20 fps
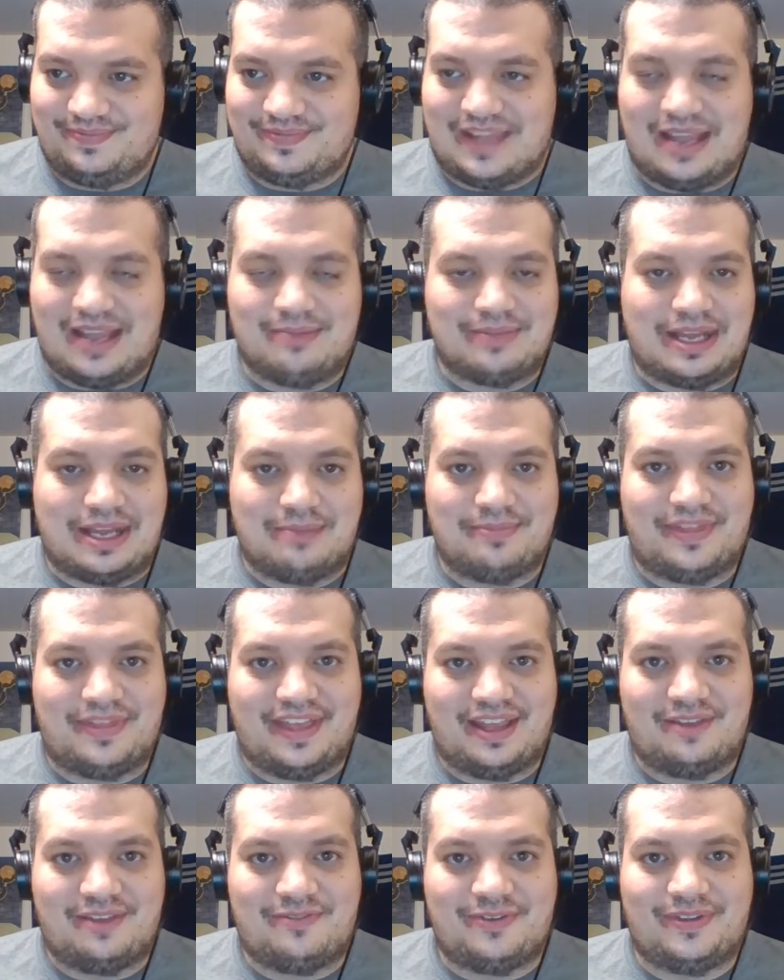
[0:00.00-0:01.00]
I'm
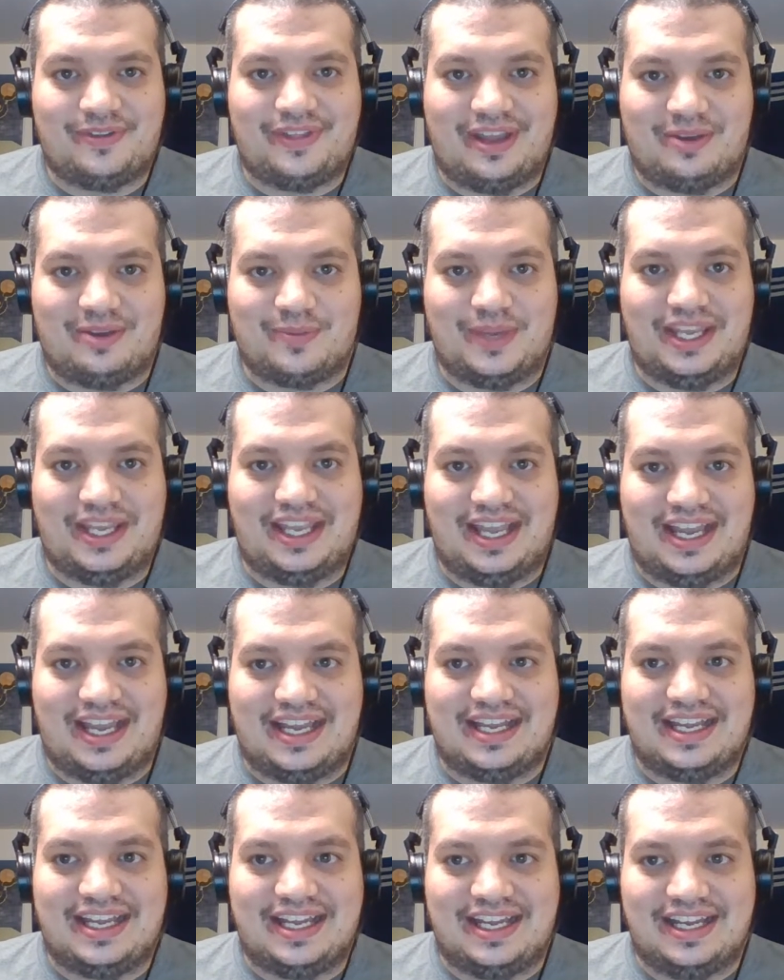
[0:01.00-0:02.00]
thankful that we
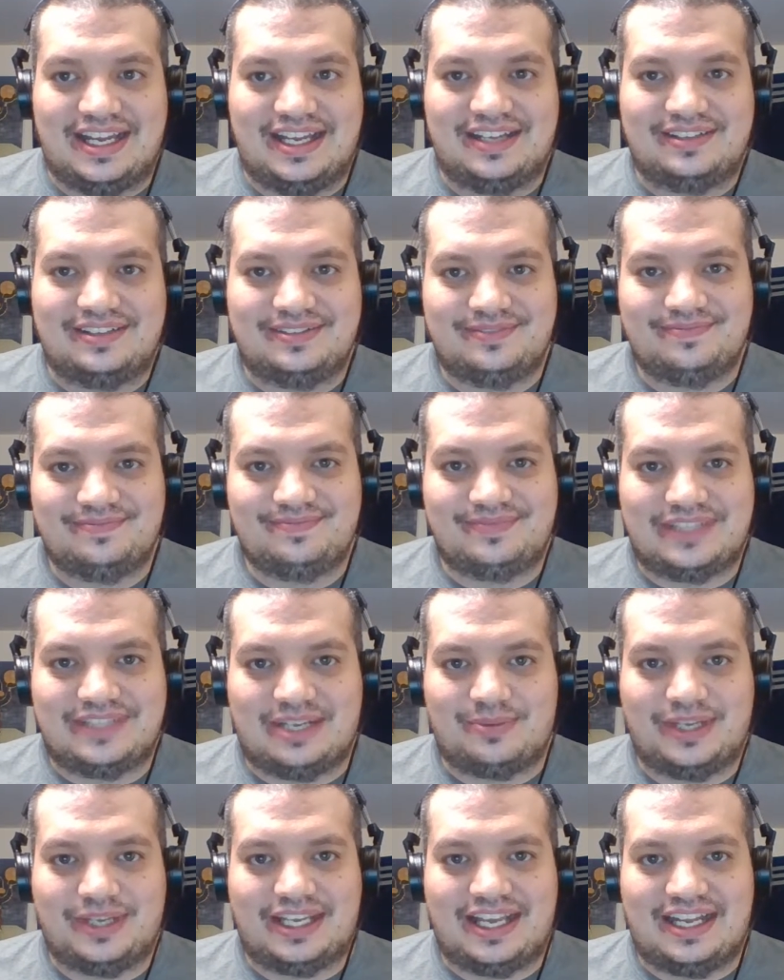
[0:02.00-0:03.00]
got Nate
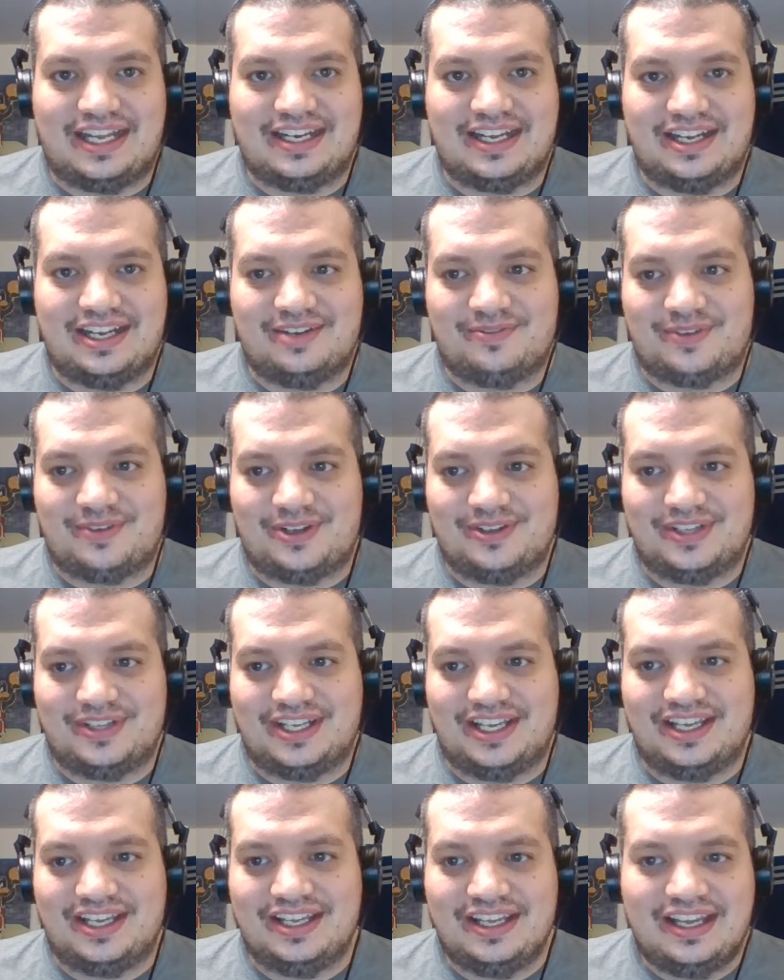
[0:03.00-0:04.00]

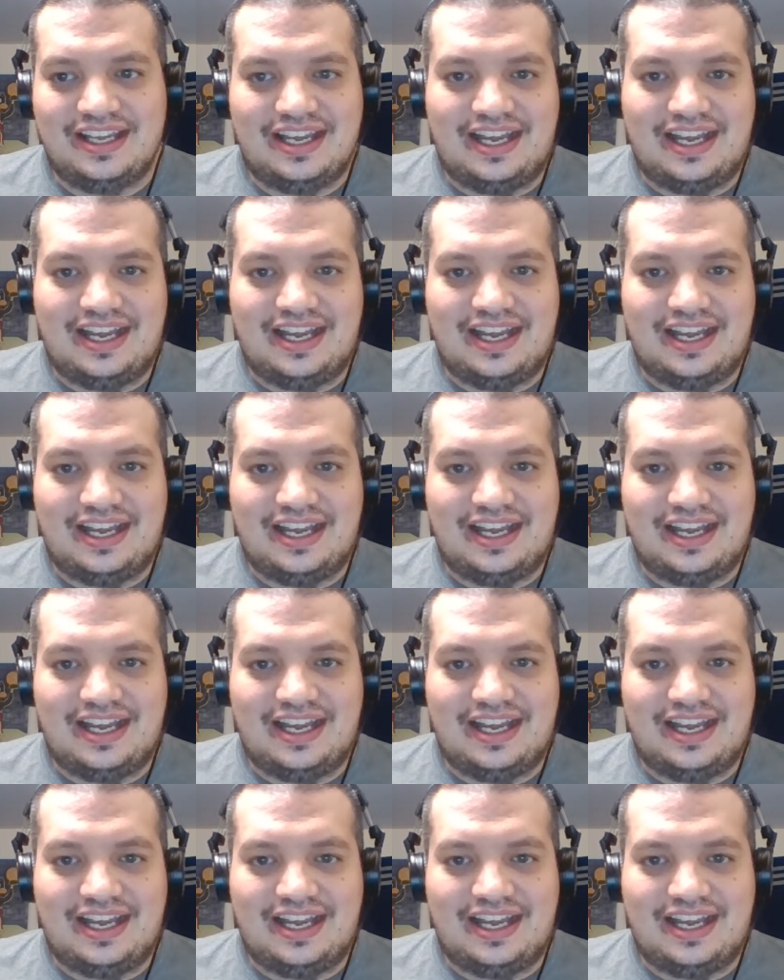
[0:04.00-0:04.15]
Eovaldi.